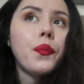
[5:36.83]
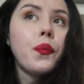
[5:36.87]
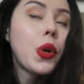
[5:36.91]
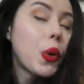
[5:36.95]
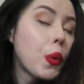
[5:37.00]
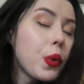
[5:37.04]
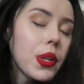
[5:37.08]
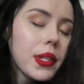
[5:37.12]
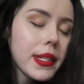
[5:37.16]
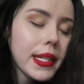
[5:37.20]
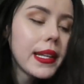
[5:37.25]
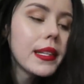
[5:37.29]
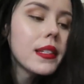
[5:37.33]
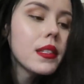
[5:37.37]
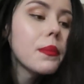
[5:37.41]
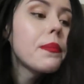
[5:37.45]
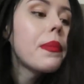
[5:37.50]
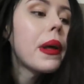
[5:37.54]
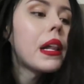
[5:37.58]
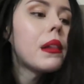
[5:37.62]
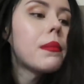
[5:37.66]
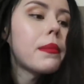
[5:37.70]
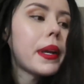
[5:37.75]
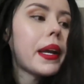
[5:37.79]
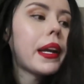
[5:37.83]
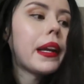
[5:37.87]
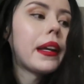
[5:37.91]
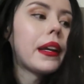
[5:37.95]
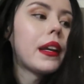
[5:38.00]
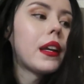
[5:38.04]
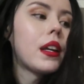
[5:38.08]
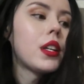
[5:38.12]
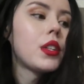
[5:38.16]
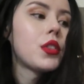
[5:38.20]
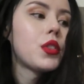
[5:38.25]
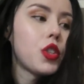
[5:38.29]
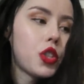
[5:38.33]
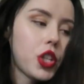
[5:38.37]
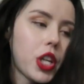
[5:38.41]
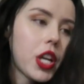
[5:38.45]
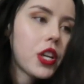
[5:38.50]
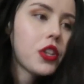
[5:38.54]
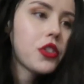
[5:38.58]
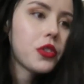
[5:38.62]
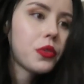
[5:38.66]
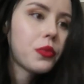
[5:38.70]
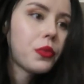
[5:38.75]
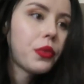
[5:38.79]
we will send a bellman to
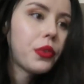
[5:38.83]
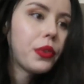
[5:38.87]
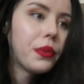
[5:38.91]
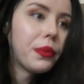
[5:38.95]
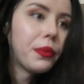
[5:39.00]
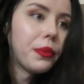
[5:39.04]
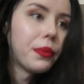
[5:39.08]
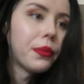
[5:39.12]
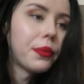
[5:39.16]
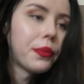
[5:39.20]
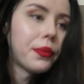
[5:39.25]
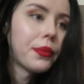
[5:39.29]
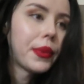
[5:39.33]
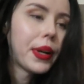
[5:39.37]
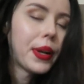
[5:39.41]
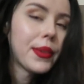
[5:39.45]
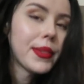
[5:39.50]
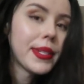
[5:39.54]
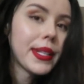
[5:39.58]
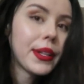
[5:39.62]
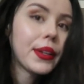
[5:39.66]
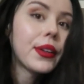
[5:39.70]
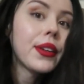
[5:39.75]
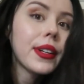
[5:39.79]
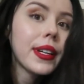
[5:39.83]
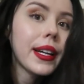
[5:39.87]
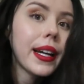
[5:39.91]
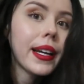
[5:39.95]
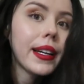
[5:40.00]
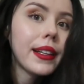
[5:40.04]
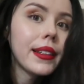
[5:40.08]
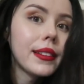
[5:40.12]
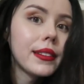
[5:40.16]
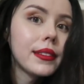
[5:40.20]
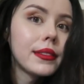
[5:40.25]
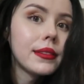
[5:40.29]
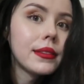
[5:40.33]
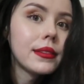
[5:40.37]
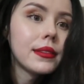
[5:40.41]
change the room. I was like, okay.